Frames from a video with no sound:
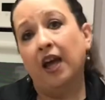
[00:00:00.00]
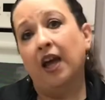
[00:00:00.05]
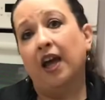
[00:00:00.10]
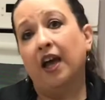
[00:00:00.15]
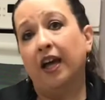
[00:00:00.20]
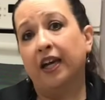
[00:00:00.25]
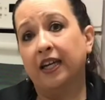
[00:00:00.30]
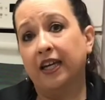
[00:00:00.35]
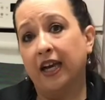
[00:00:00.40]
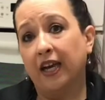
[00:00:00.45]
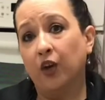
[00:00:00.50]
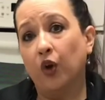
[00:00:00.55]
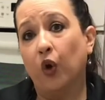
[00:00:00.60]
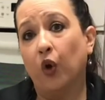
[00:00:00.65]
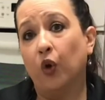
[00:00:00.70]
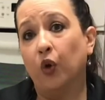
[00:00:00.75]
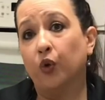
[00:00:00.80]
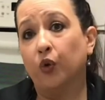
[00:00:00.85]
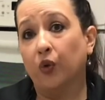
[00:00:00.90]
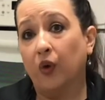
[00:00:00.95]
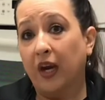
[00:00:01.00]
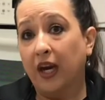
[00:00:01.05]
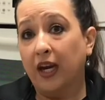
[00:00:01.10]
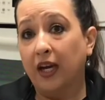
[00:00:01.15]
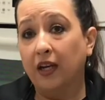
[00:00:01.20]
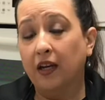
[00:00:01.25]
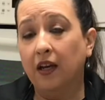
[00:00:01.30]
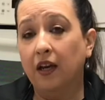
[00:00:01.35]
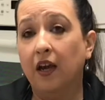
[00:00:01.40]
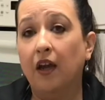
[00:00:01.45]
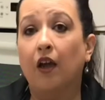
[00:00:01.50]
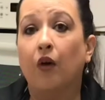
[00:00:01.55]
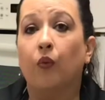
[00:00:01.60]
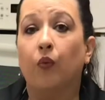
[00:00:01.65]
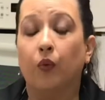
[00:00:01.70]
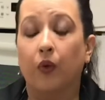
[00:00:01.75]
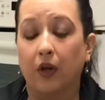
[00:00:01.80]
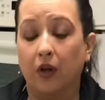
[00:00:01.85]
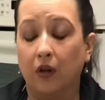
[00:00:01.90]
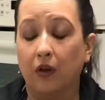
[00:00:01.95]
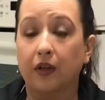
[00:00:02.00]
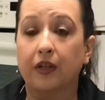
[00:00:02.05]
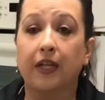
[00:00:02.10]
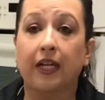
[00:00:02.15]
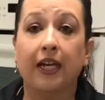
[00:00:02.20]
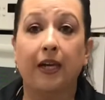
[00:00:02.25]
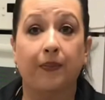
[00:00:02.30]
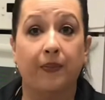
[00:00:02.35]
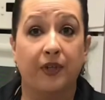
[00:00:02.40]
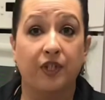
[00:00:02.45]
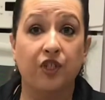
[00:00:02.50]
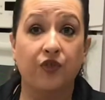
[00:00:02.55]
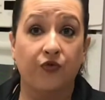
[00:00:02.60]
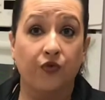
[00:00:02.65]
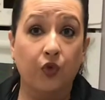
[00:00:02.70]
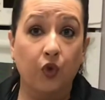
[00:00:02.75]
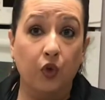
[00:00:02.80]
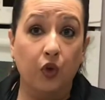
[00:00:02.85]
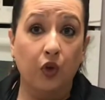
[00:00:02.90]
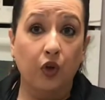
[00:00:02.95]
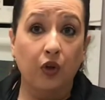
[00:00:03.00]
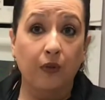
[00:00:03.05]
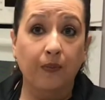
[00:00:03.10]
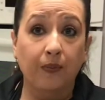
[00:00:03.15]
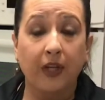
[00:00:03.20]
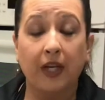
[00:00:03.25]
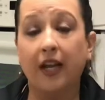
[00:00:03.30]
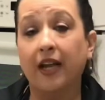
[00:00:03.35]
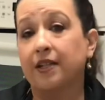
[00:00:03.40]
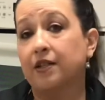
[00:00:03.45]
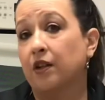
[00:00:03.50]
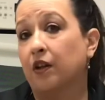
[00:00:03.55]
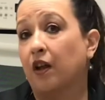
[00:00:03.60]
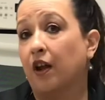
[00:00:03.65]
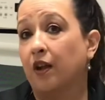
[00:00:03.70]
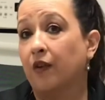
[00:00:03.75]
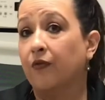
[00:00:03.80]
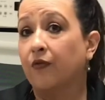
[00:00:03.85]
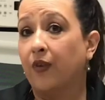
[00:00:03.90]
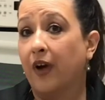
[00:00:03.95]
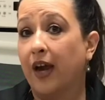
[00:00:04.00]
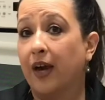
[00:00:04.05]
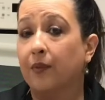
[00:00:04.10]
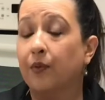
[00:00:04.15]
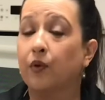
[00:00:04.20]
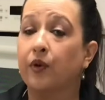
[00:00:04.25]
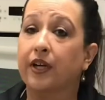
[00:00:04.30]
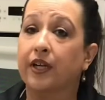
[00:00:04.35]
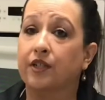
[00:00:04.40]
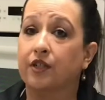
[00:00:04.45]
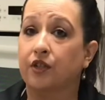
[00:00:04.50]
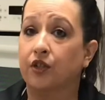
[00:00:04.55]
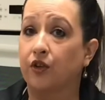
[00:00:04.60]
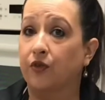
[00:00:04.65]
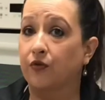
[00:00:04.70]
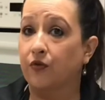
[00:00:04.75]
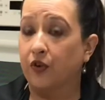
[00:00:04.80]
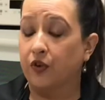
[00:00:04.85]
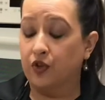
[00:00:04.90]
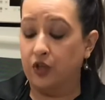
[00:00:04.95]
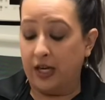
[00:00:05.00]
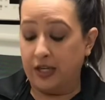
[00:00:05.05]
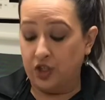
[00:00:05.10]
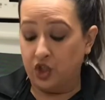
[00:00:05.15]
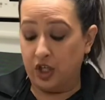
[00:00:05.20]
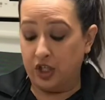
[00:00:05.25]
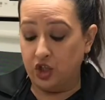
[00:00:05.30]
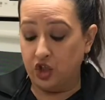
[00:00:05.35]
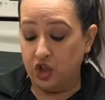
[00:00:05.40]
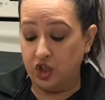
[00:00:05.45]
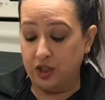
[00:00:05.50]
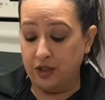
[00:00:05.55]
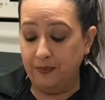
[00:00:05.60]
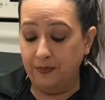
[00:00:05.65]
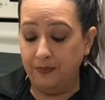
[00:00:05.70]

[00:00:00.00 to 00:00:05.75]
Again, whole grain will keep us full. It has a lot of fiber. It's good for digestion.